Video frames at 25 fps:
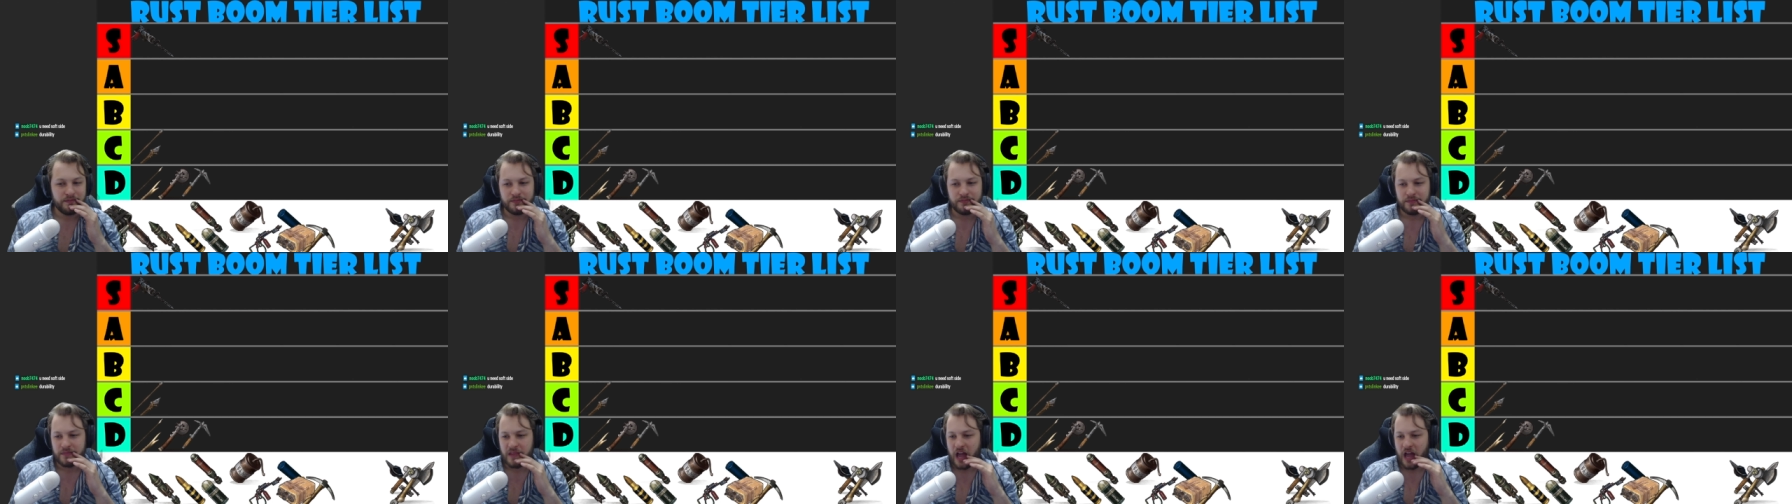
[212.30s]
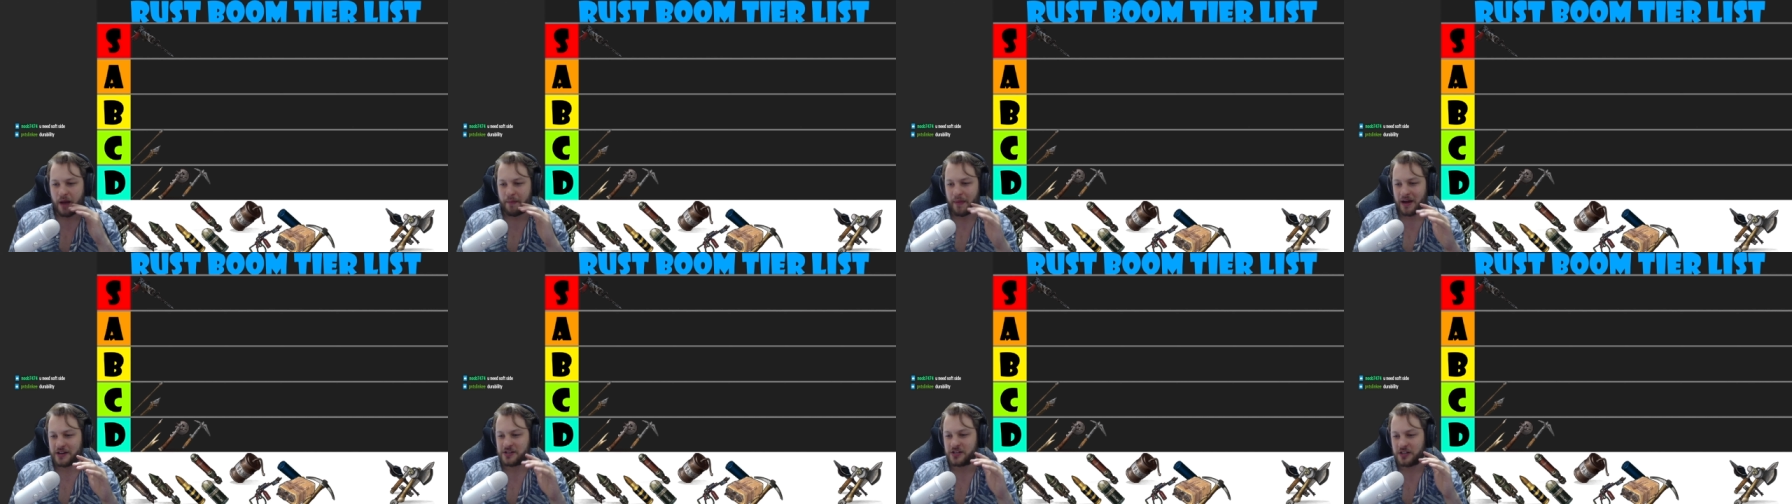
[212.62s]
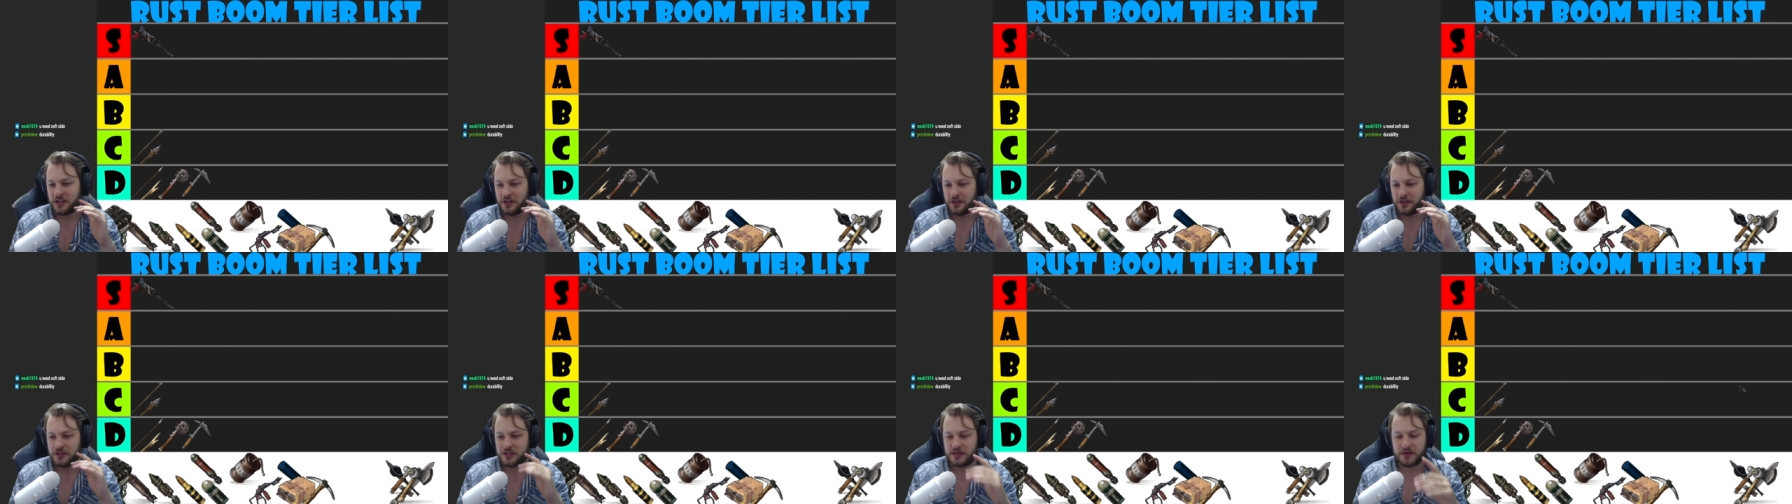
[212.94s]
I'm actually
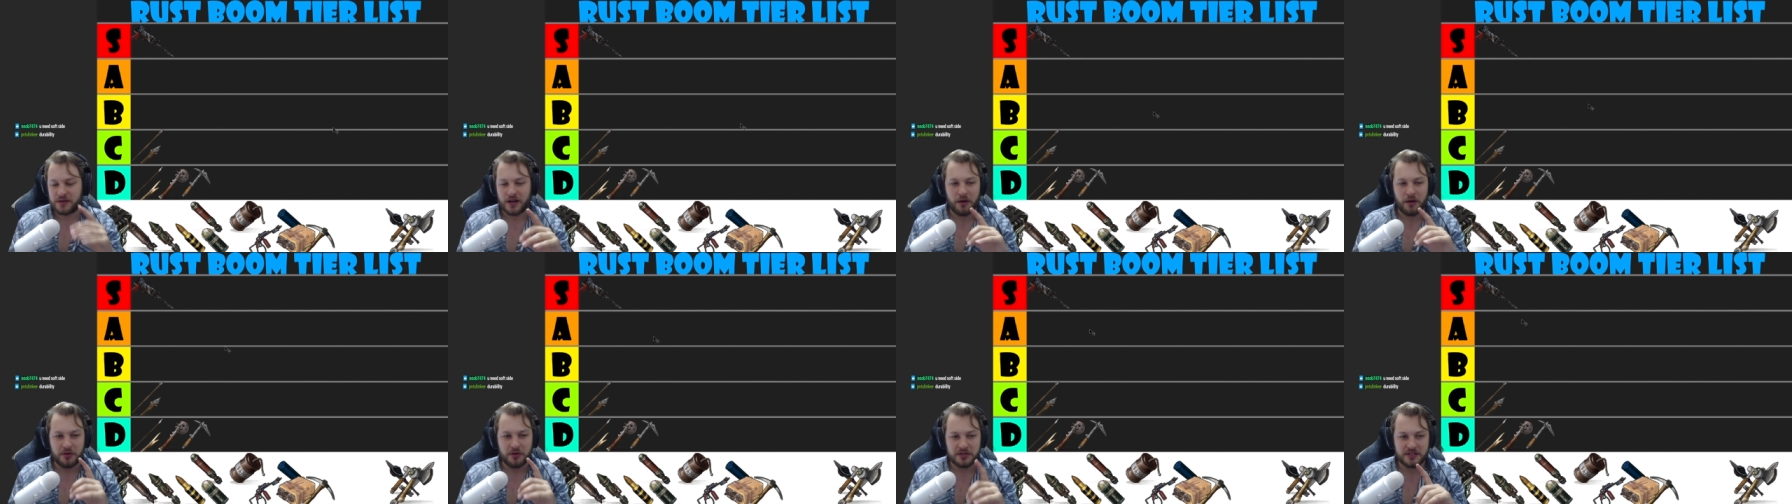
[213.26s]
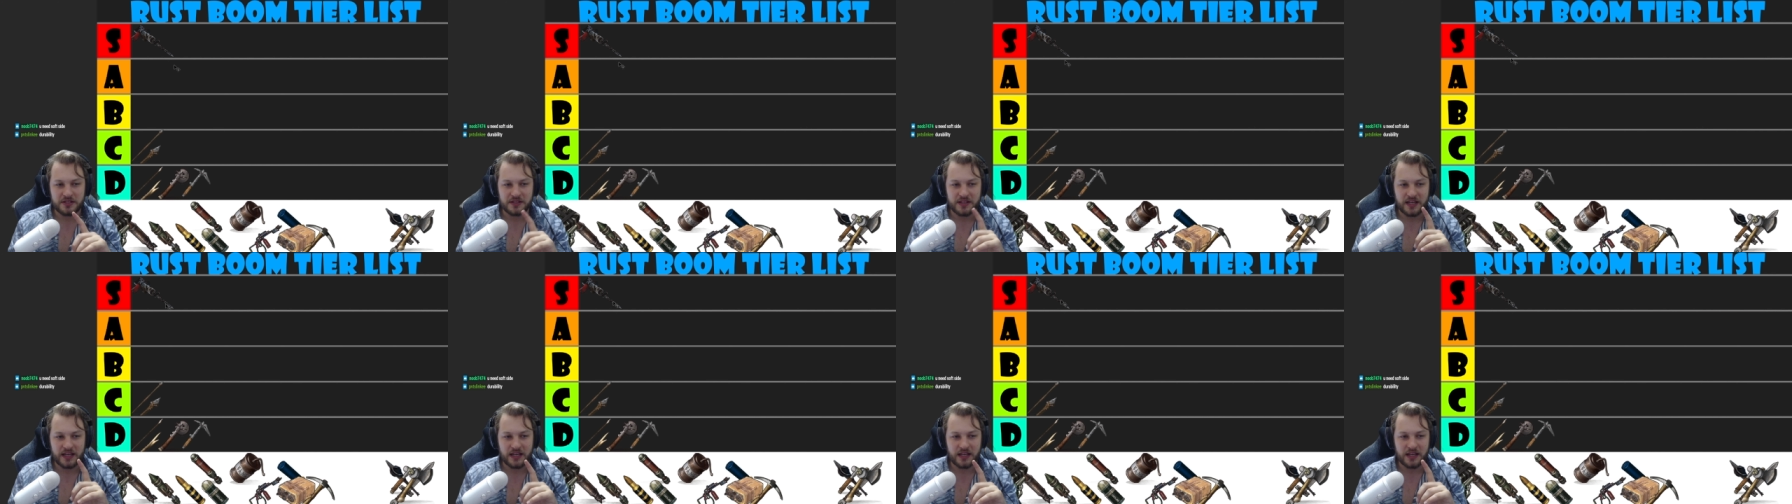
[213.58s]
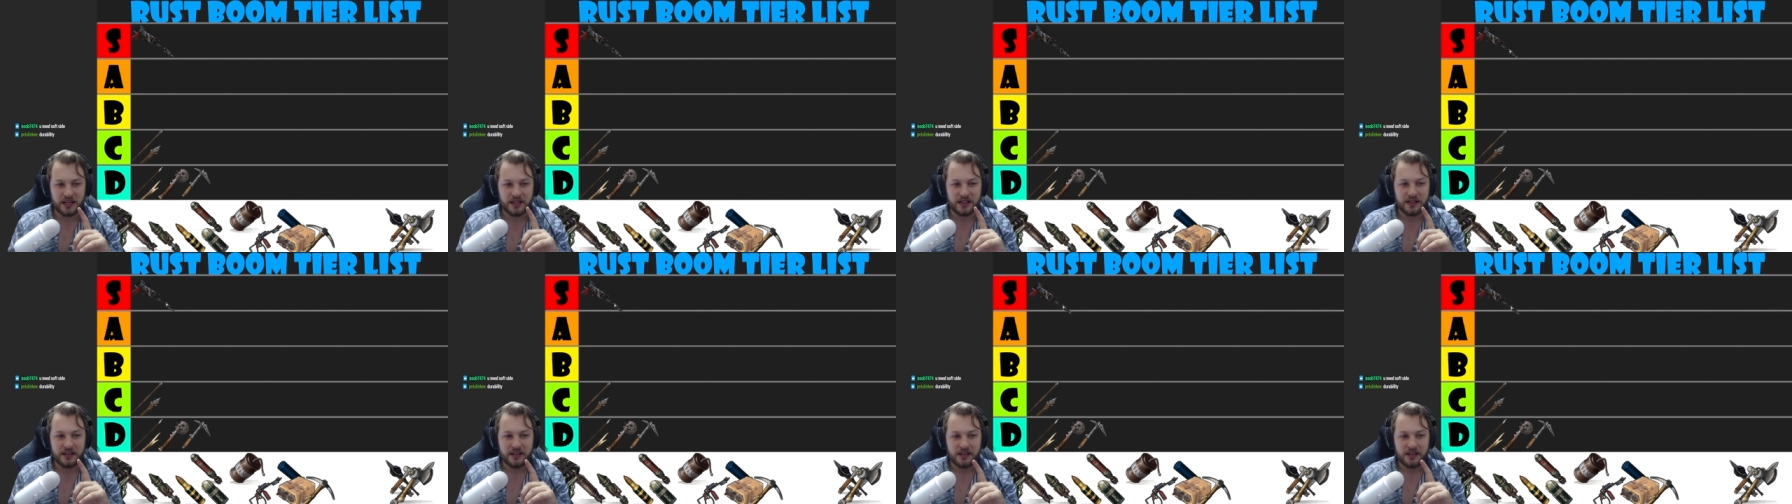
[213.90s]
gonna do something I wasn't
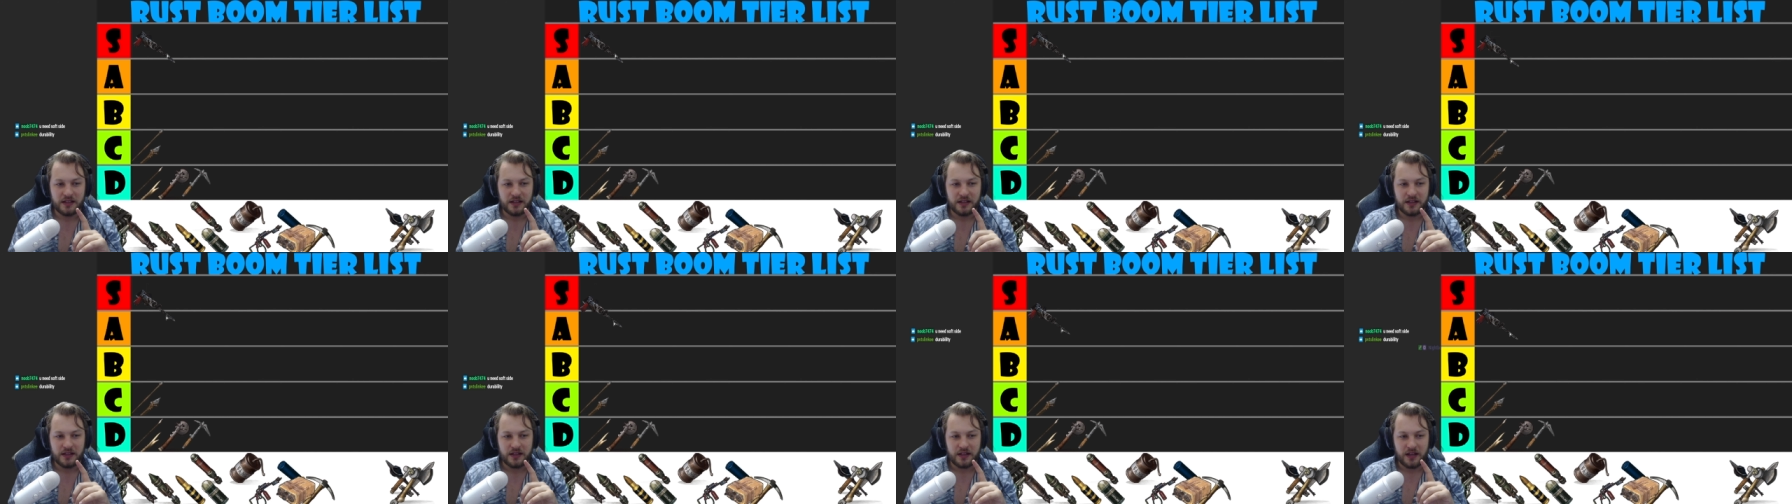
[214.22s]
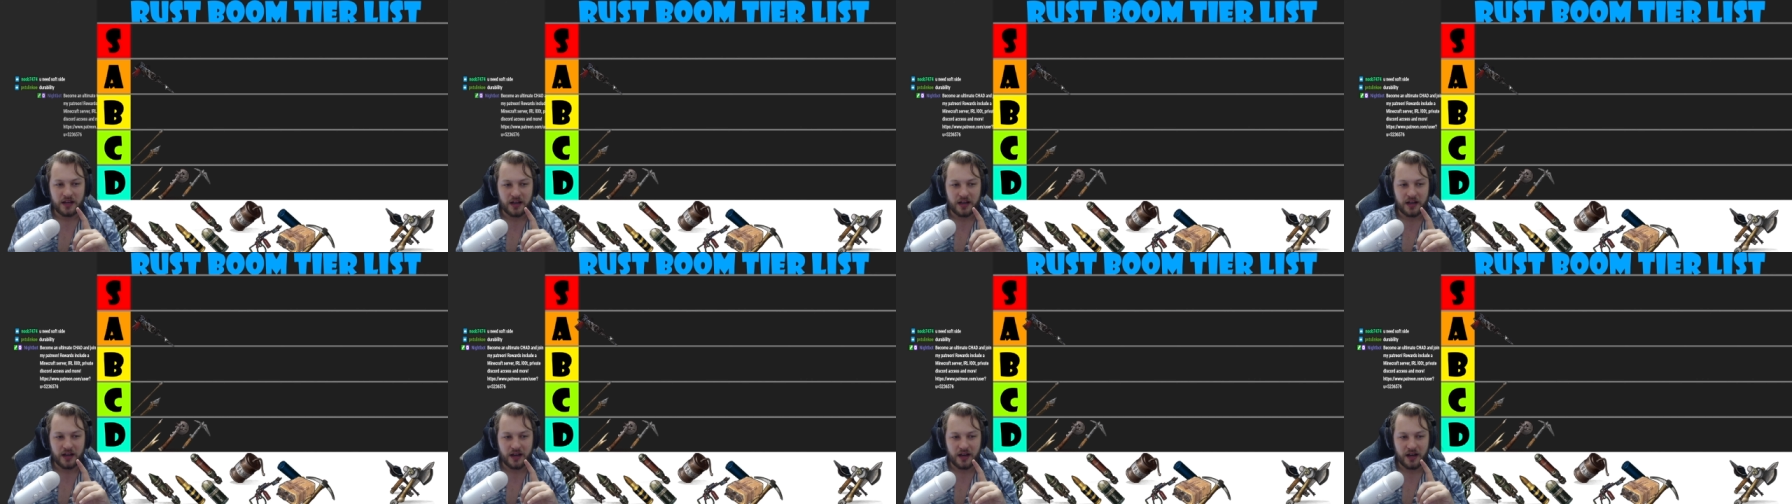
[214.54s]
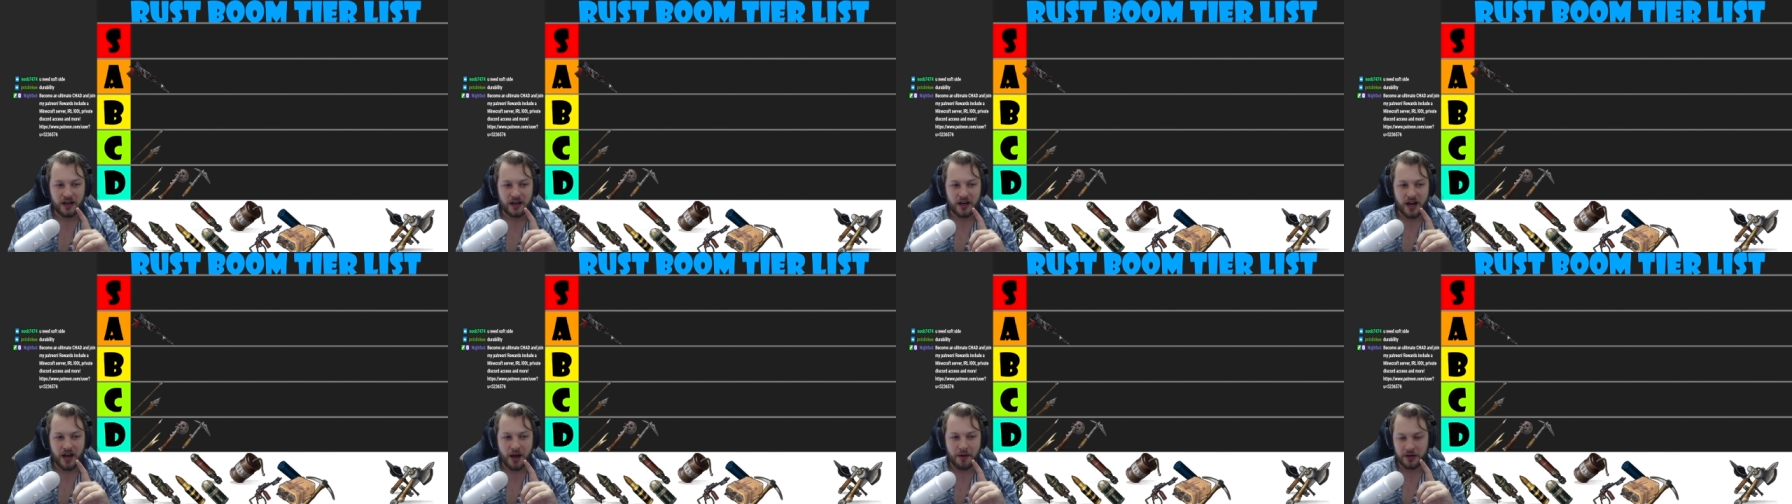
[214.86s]
thinking.
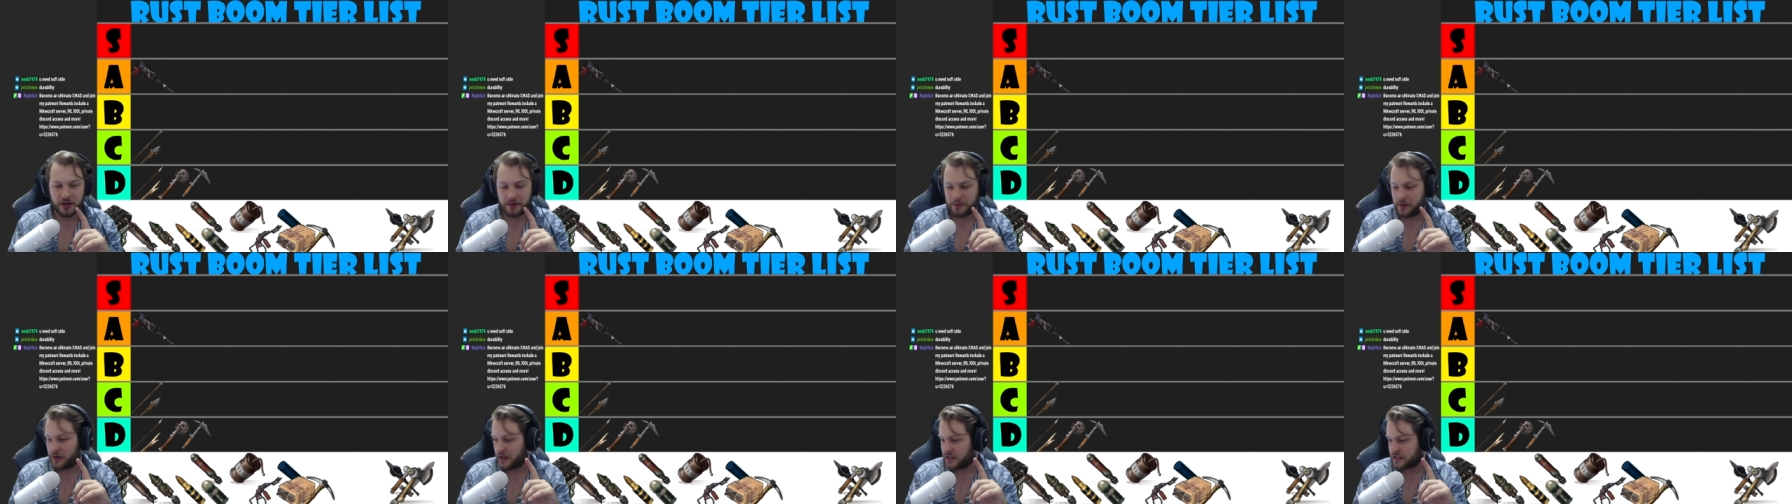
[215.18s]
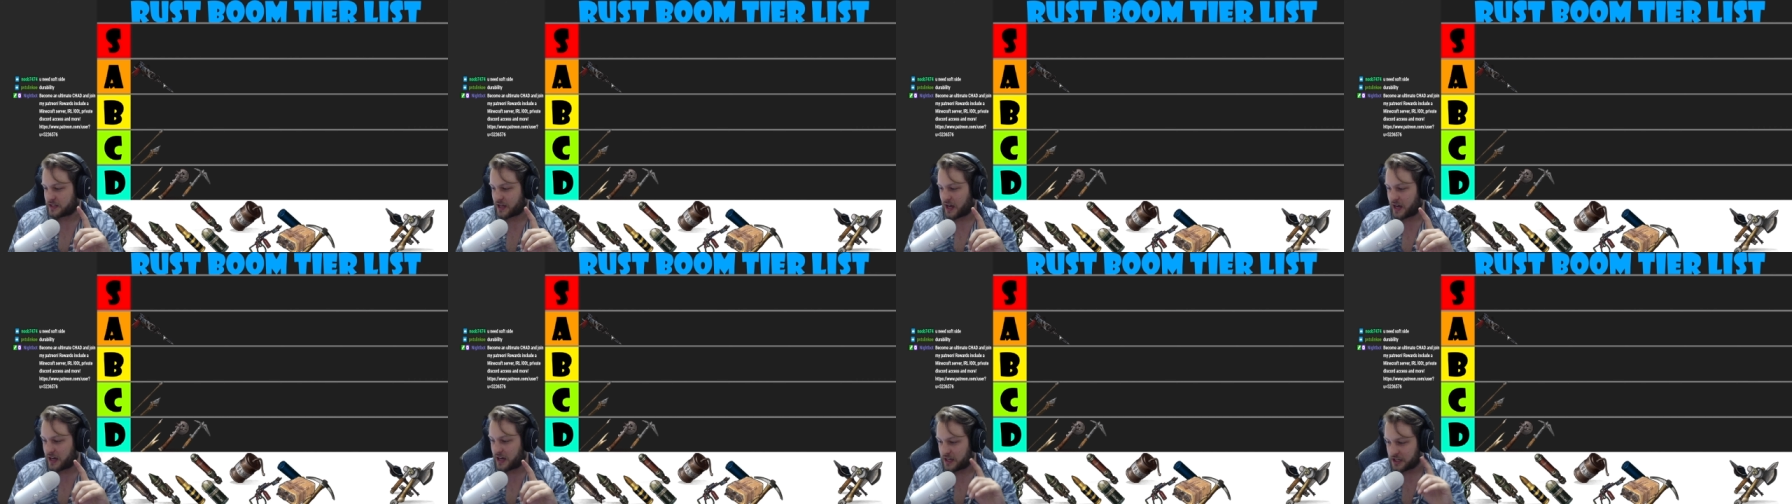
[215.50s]
I'm gonna put it into A.